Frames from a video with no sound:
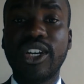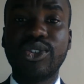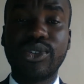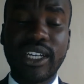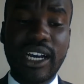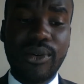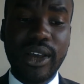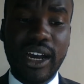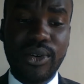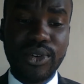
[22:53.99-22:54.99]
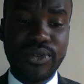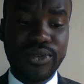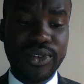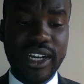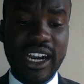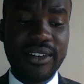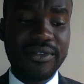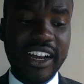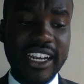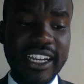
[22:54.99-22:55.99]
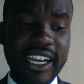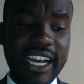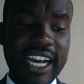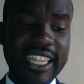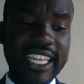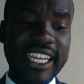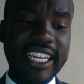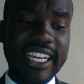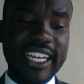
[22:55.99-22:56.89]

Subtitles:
to take away her hot food caravan, and then